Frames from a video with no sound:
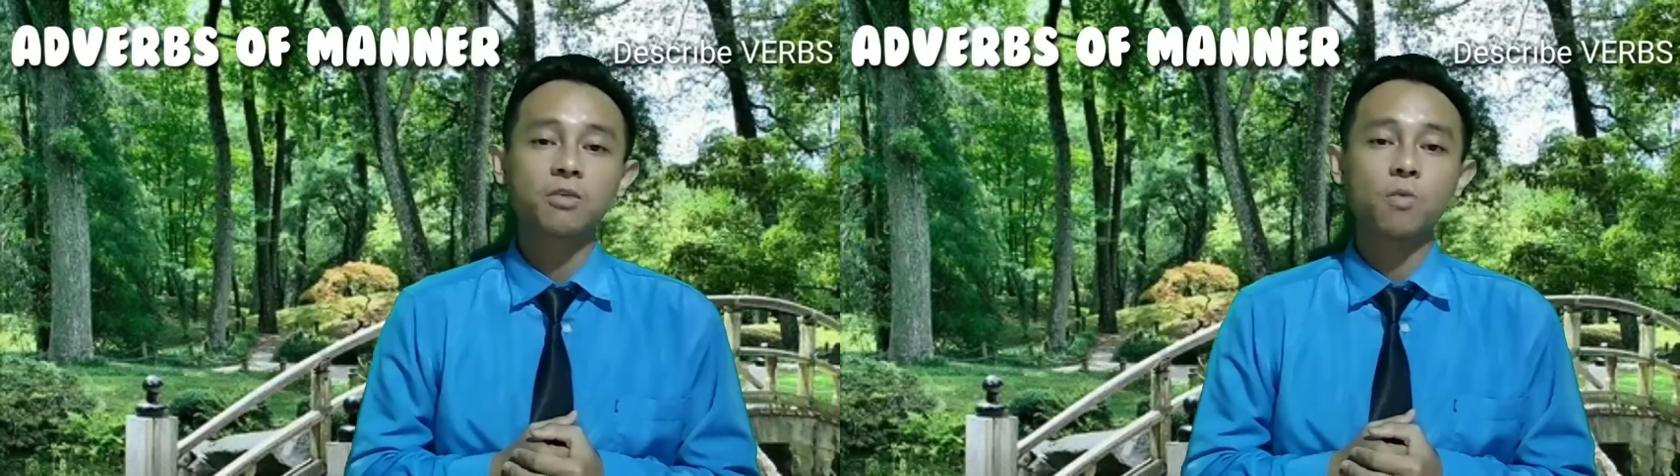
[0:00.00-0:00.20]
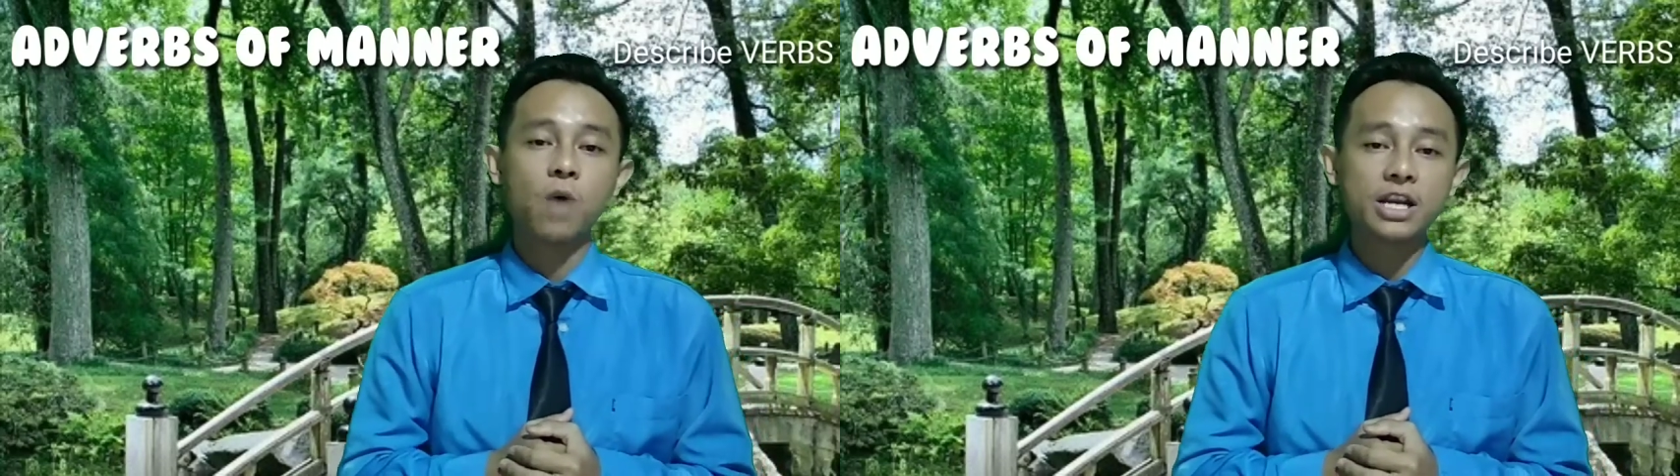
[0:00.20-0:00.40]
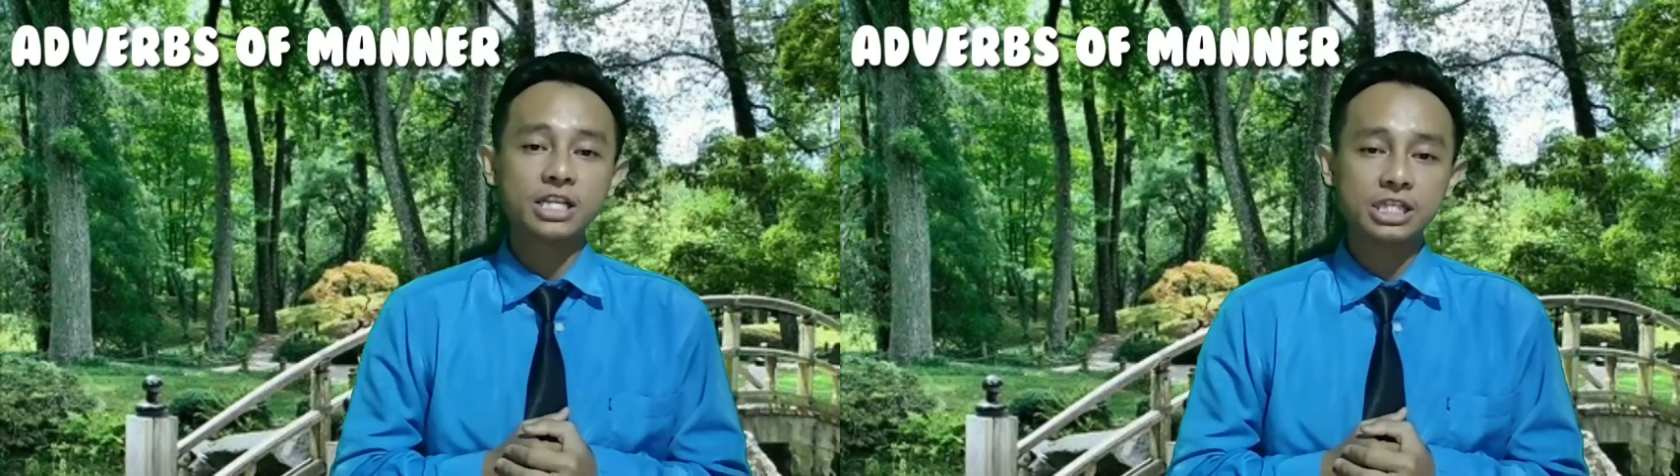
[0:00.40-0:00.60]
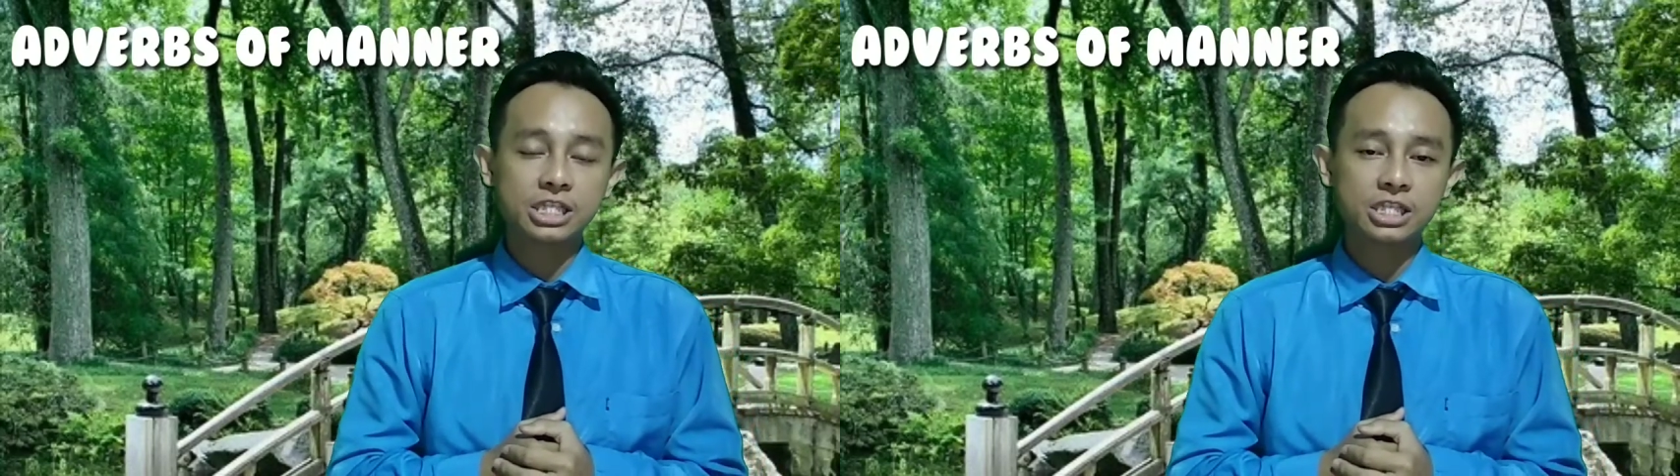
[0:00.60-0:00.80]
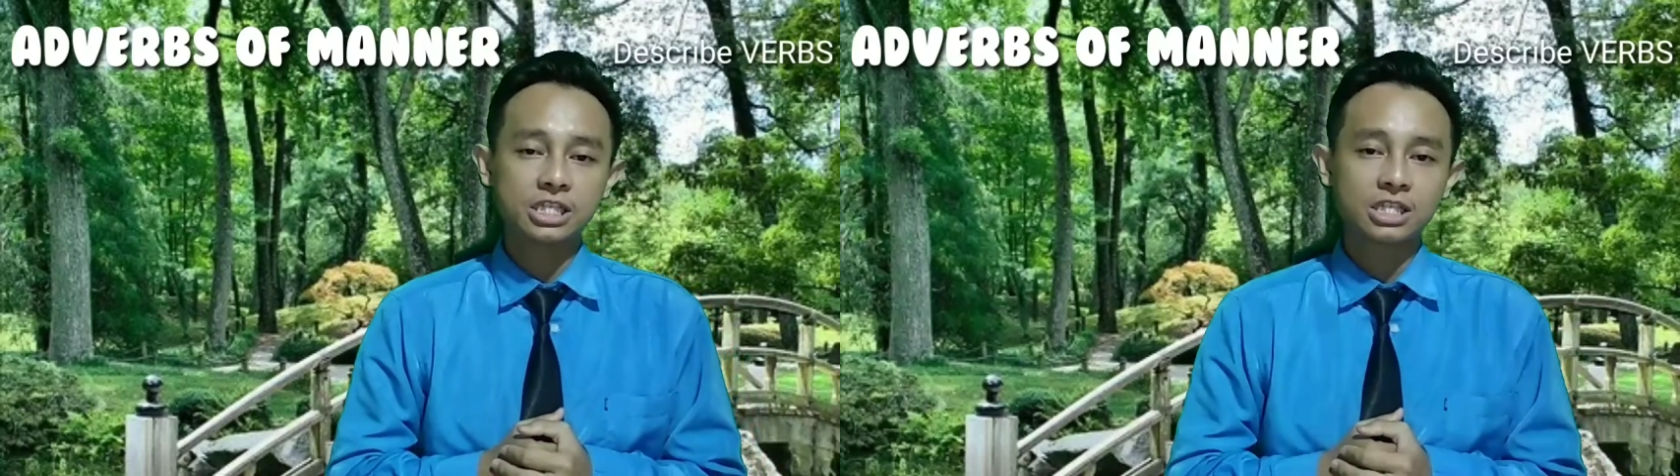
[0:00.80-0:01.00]

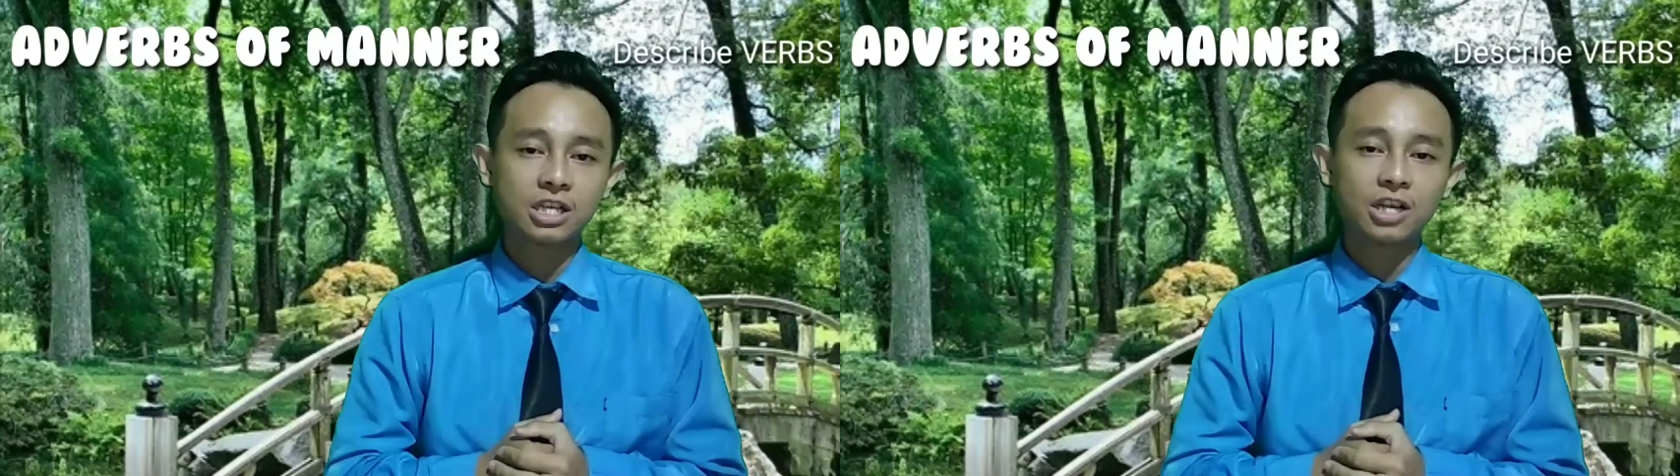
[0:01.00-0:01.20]
ones.